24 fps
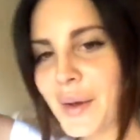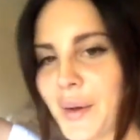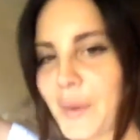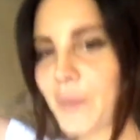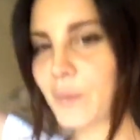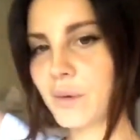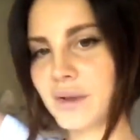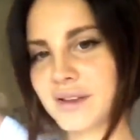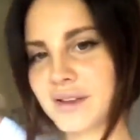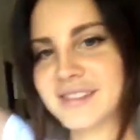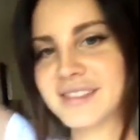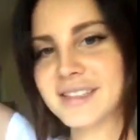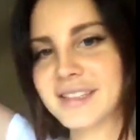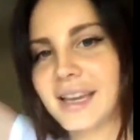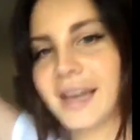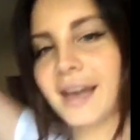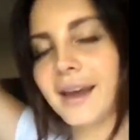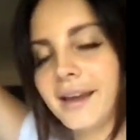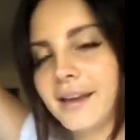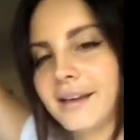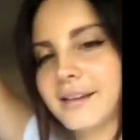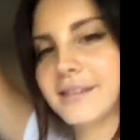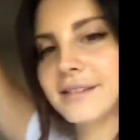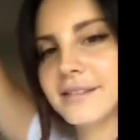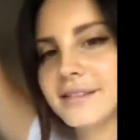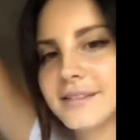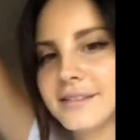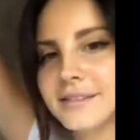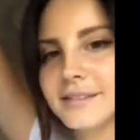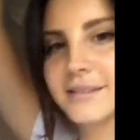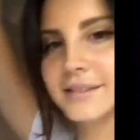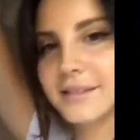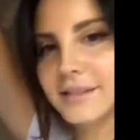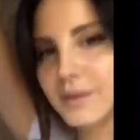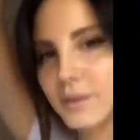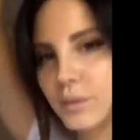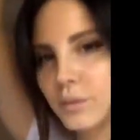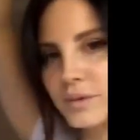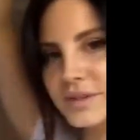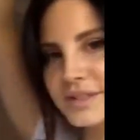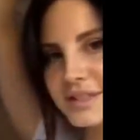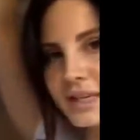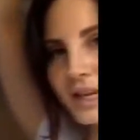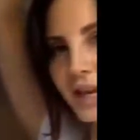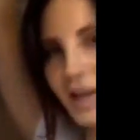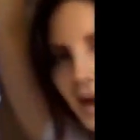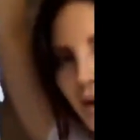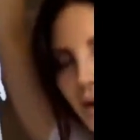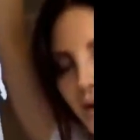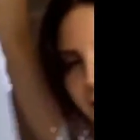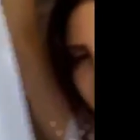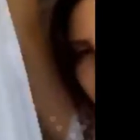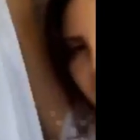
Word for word: we'll see. We'll see how it